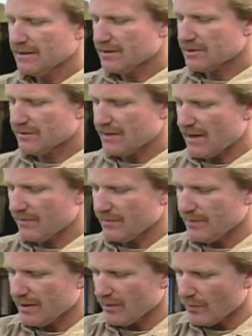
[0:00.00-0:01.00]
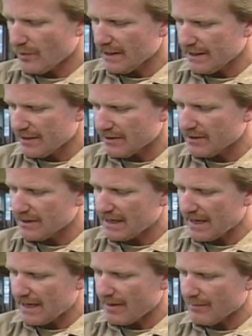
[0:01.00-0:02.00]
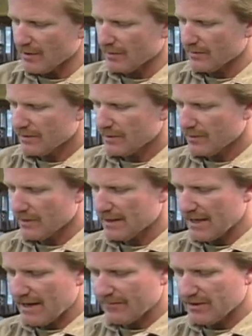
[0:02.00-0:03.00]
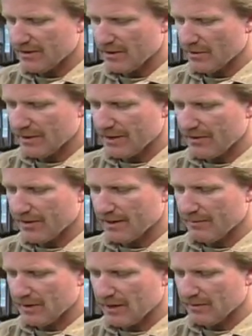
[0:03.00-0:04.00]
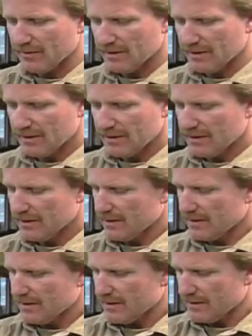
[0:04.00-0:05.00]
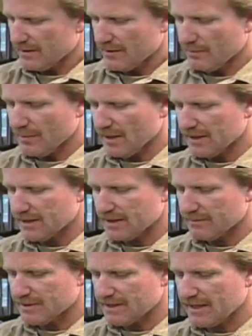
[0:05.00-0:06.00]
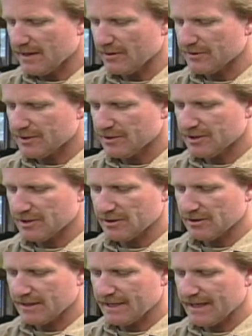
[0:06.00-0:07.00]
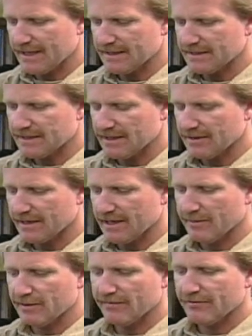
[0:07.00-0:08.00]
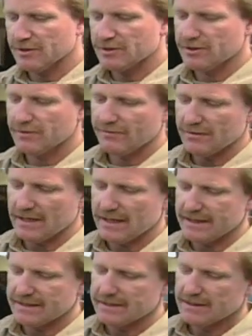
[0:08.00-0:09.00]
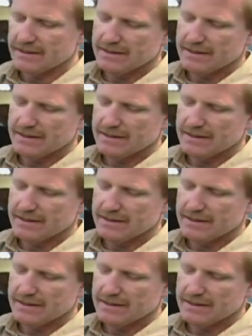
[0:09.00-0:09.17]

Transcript: So that would be a really good combo. You wouldn't have to know anything about the bugs themselves. You just look at it and say, okay, I'm going to fish two flies.